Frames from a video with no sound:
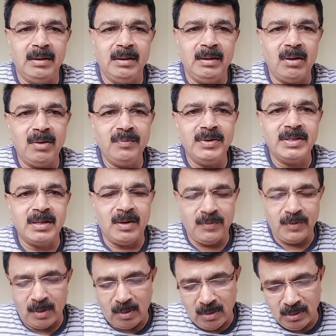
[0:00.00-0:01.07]
Along with
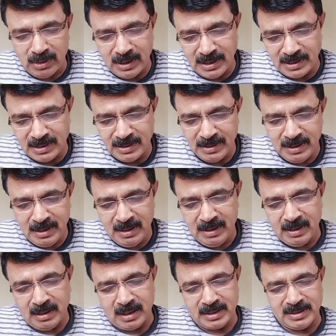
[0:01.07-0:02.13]
sulfur, all these
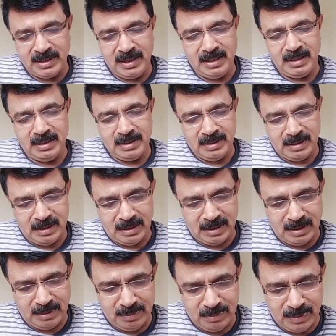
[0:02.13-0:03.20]
arsenic
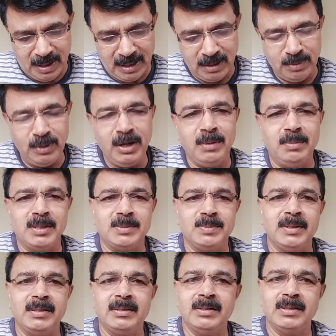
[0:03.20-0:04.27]
and antimony and
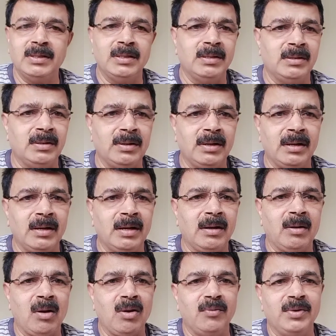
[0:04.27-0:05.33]
bismuth
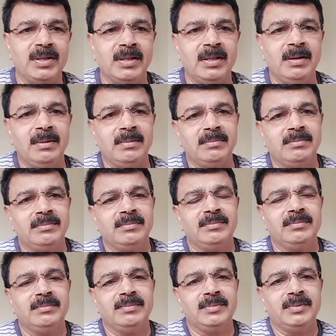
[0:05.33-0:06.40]
along with the
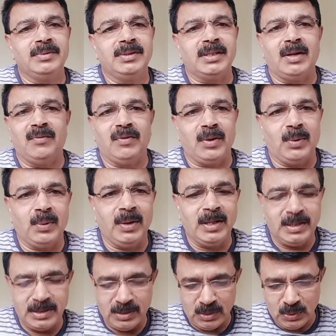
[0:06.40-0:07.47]
sulfur only.
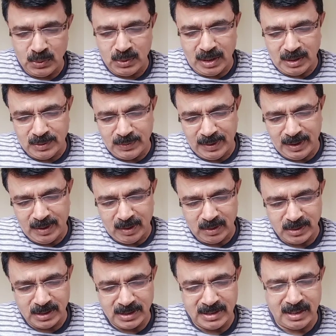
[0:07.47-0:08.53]
So that's why we call
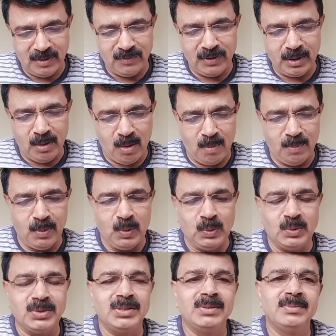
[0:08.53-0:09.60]
it sulfur
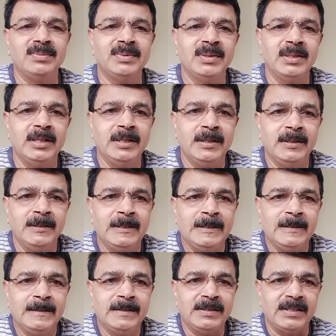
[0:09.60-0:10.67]
compounds.
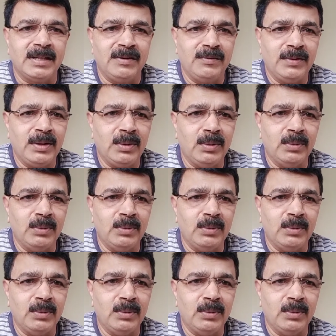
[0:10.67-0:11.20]
Sulfur